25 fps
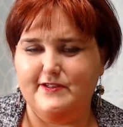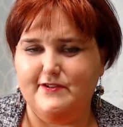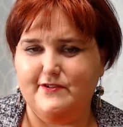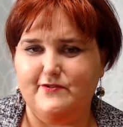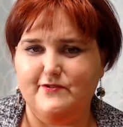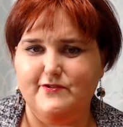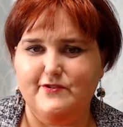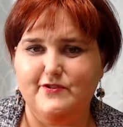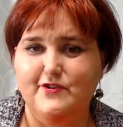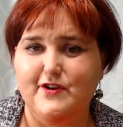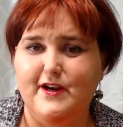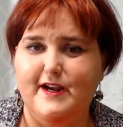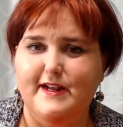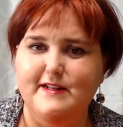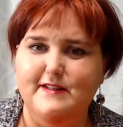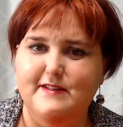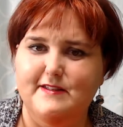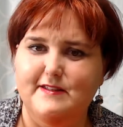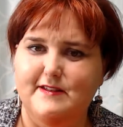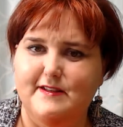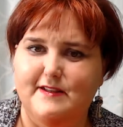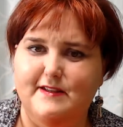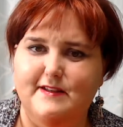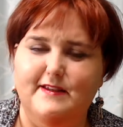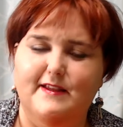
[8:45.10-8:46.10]
traits
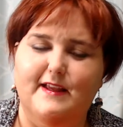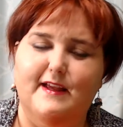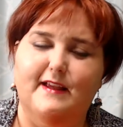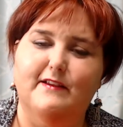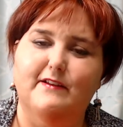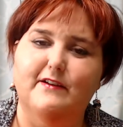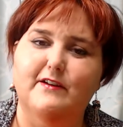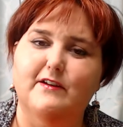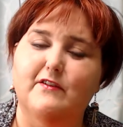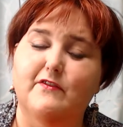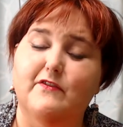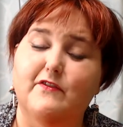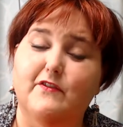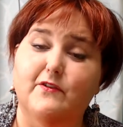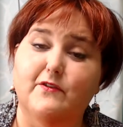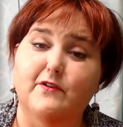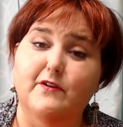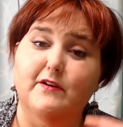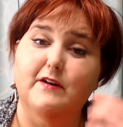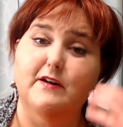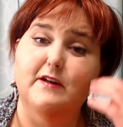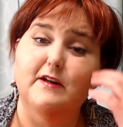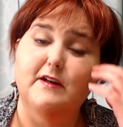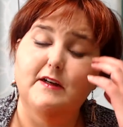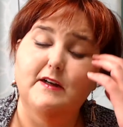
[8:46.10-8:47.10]
that they look
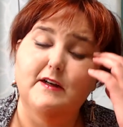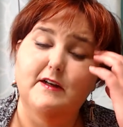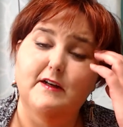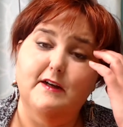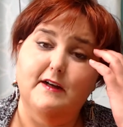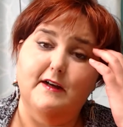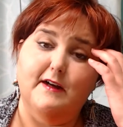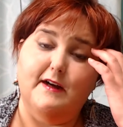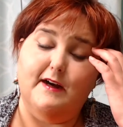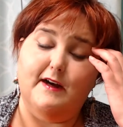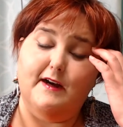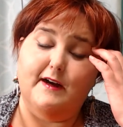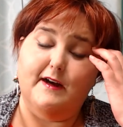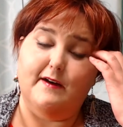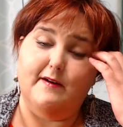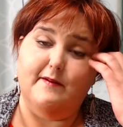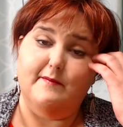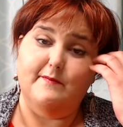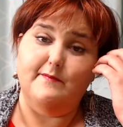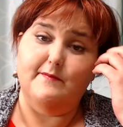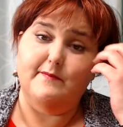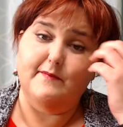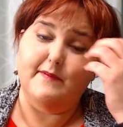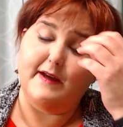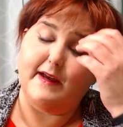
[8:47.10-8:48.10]
for,
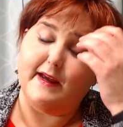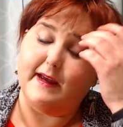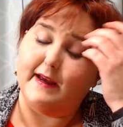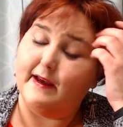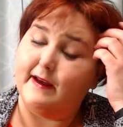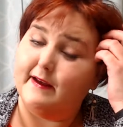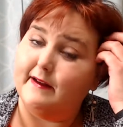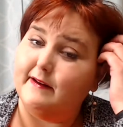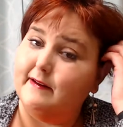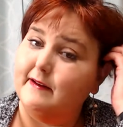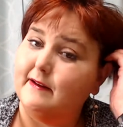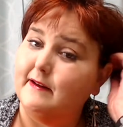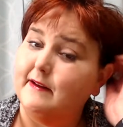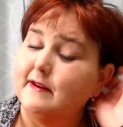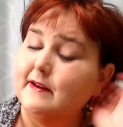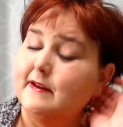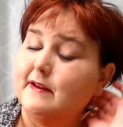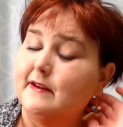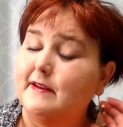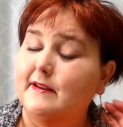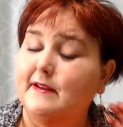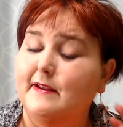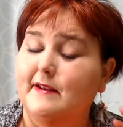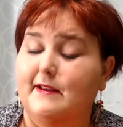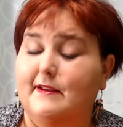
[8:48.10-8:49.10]
and
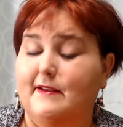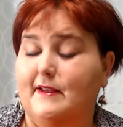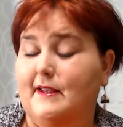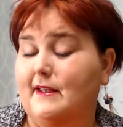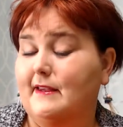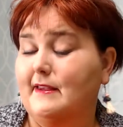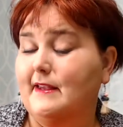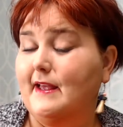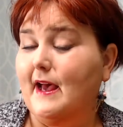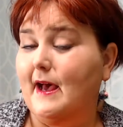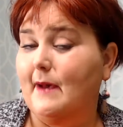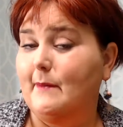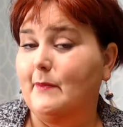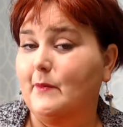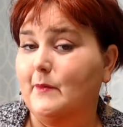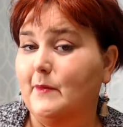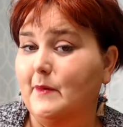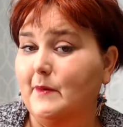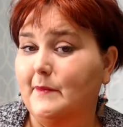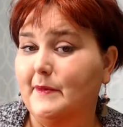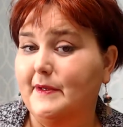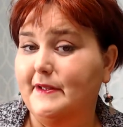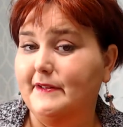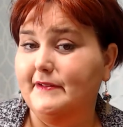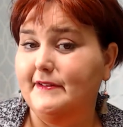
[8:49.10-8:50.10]
in the
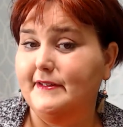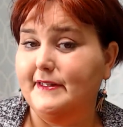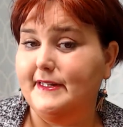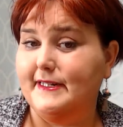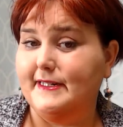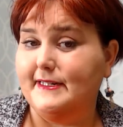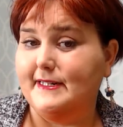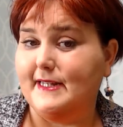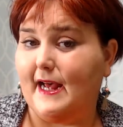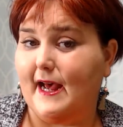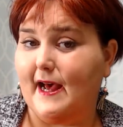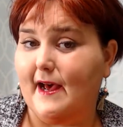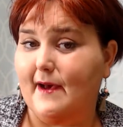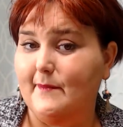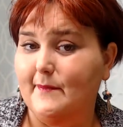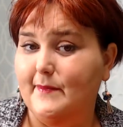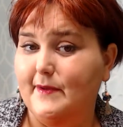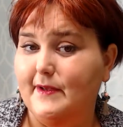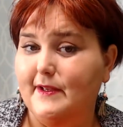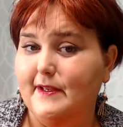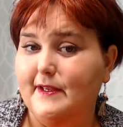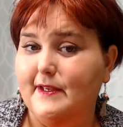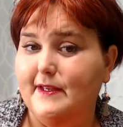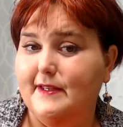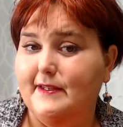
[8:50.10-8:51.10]
hypermobility type
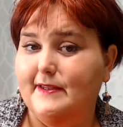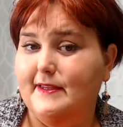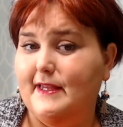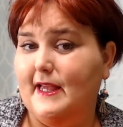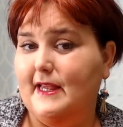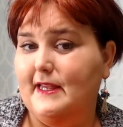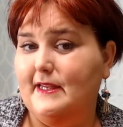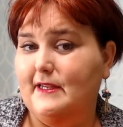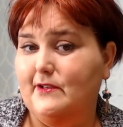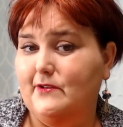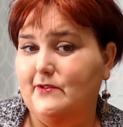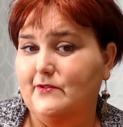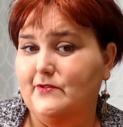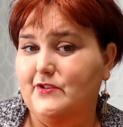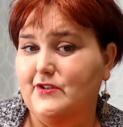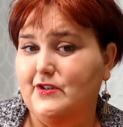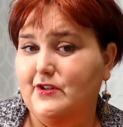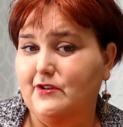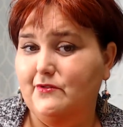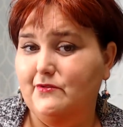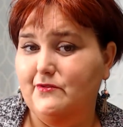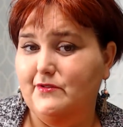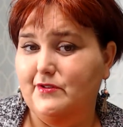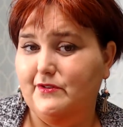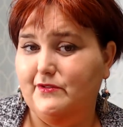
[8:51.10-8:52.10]
they use
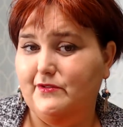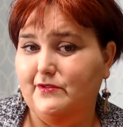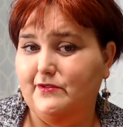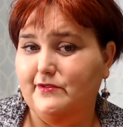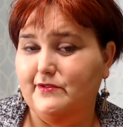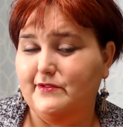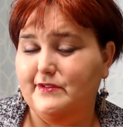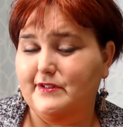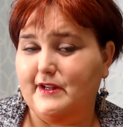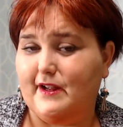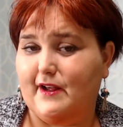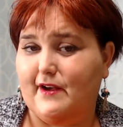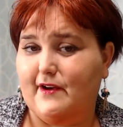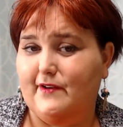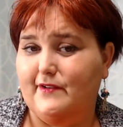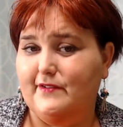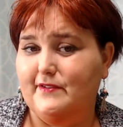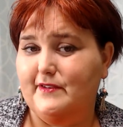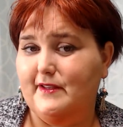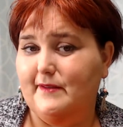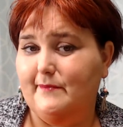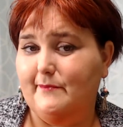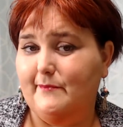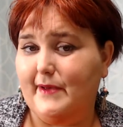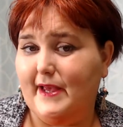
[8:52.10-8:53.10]
two tools
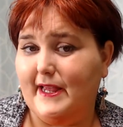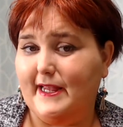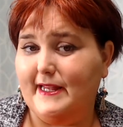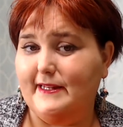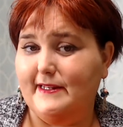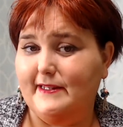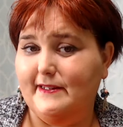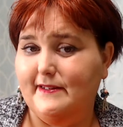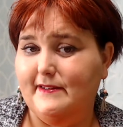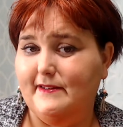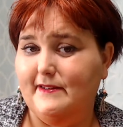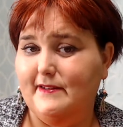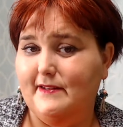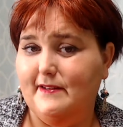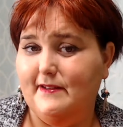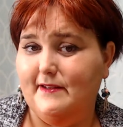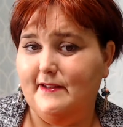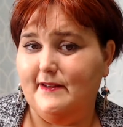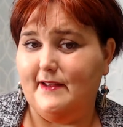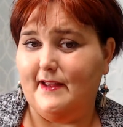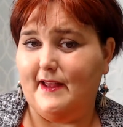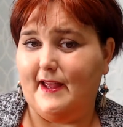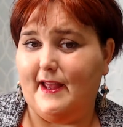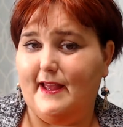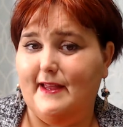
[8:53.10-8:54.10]
called the Baton
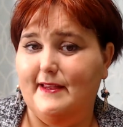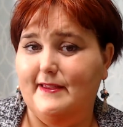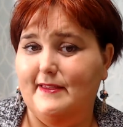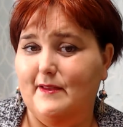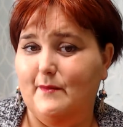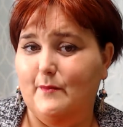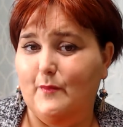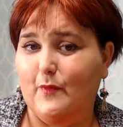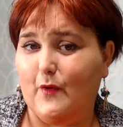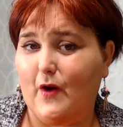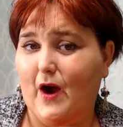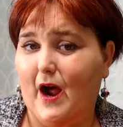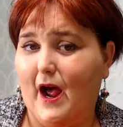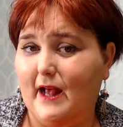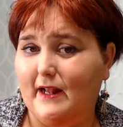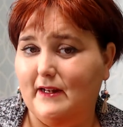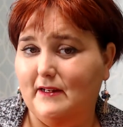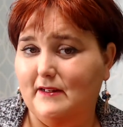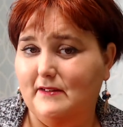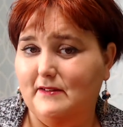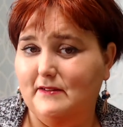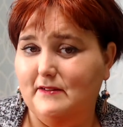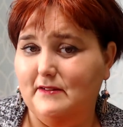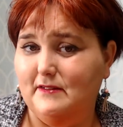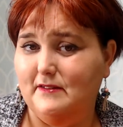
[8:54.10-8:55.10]
and the
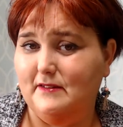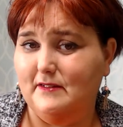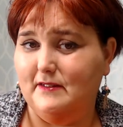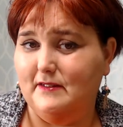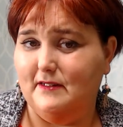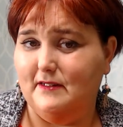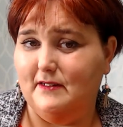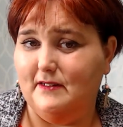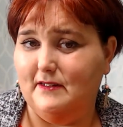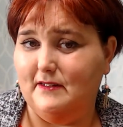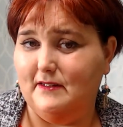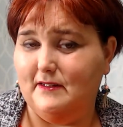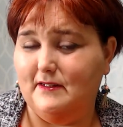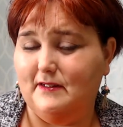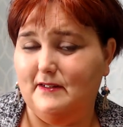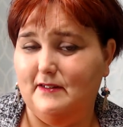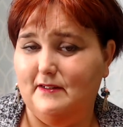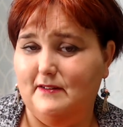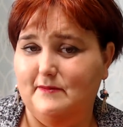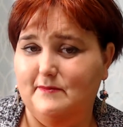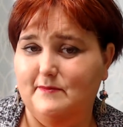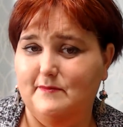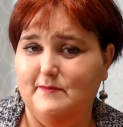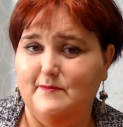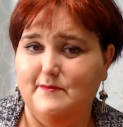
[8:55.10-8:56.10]
Brighton.
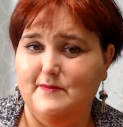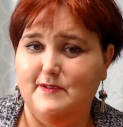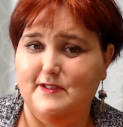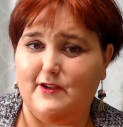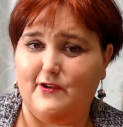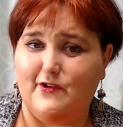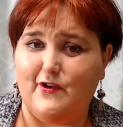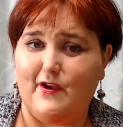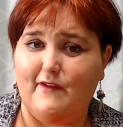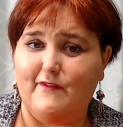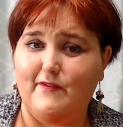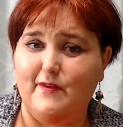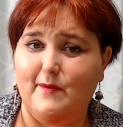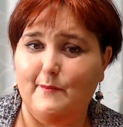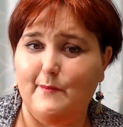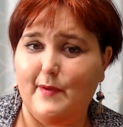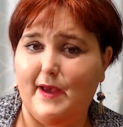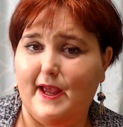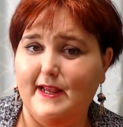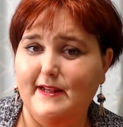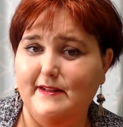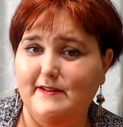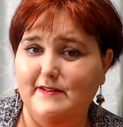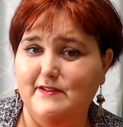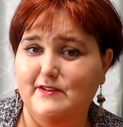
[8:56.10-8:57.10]
So you have the
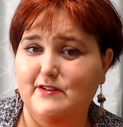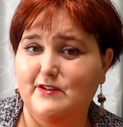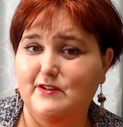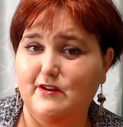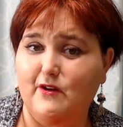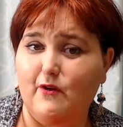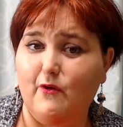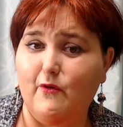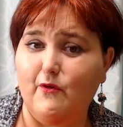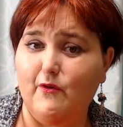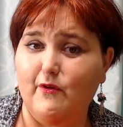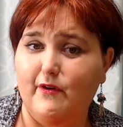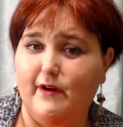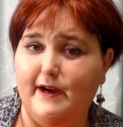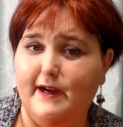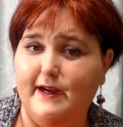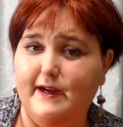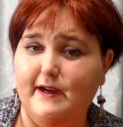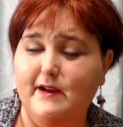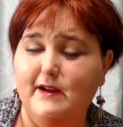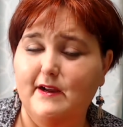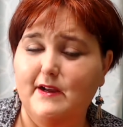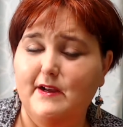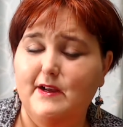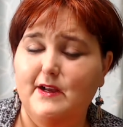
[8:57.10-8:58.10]
Baton
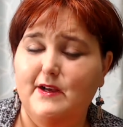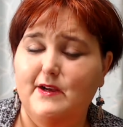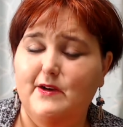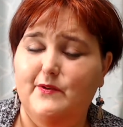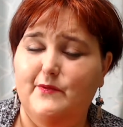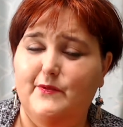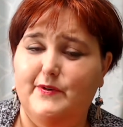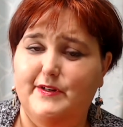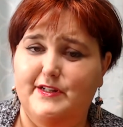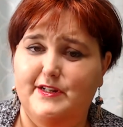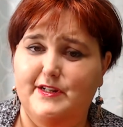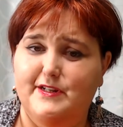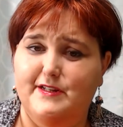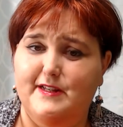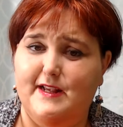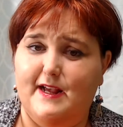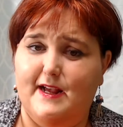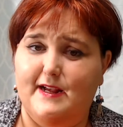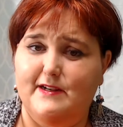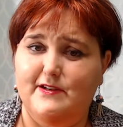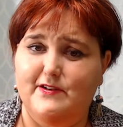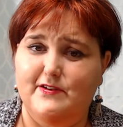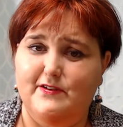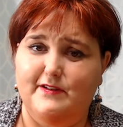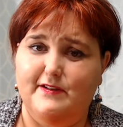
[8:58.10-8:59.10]
scoring, which is
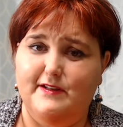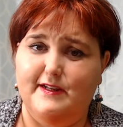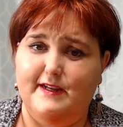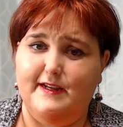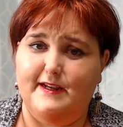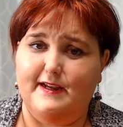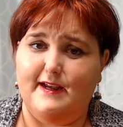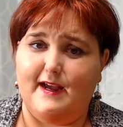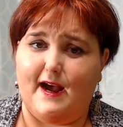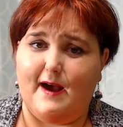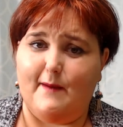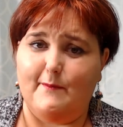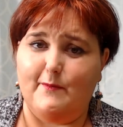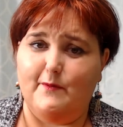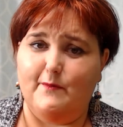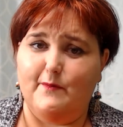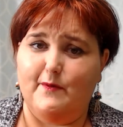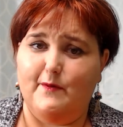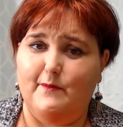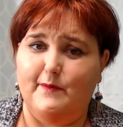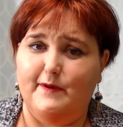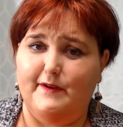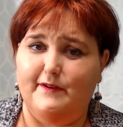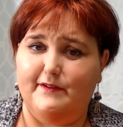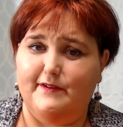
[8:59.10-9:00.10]
actually
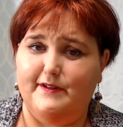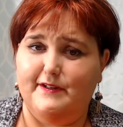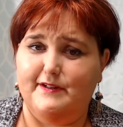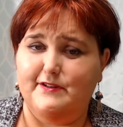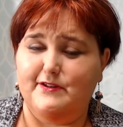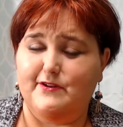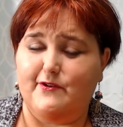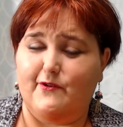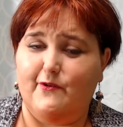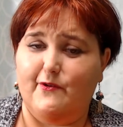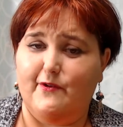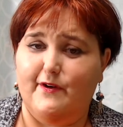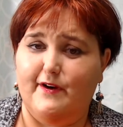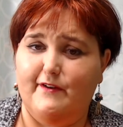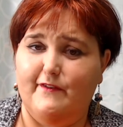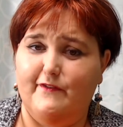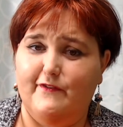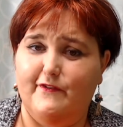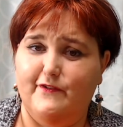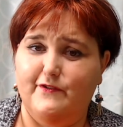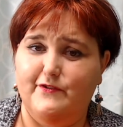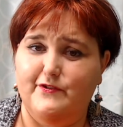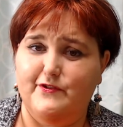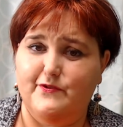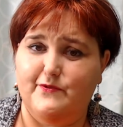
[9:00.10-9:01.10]
hypermobility scoring
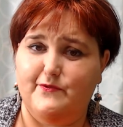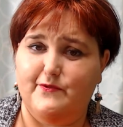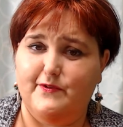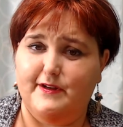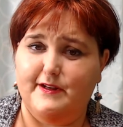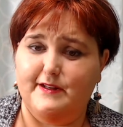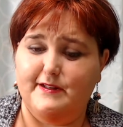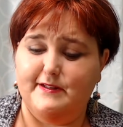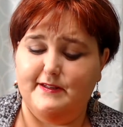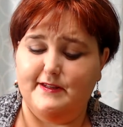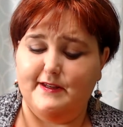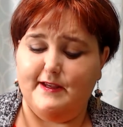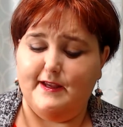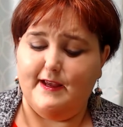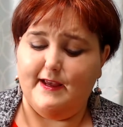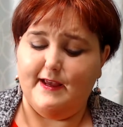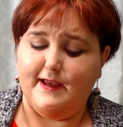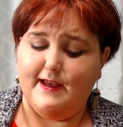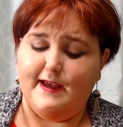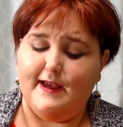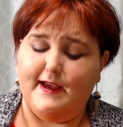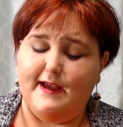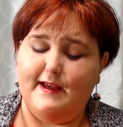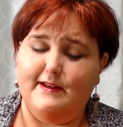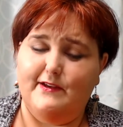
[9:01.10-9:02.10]
for joints,
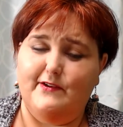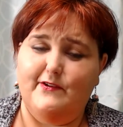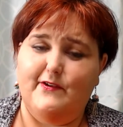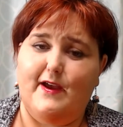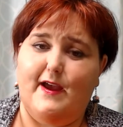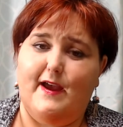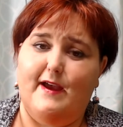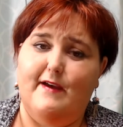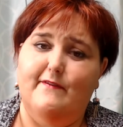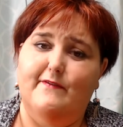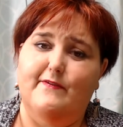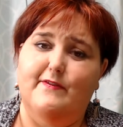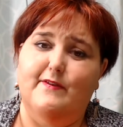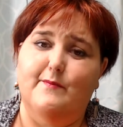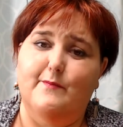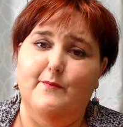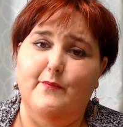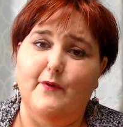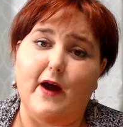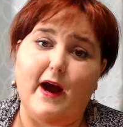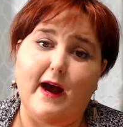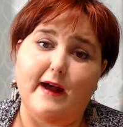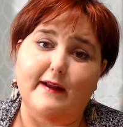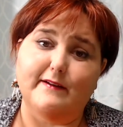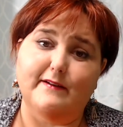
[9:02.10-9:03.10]
and you have the
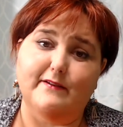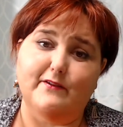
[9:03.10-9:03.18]
Brighton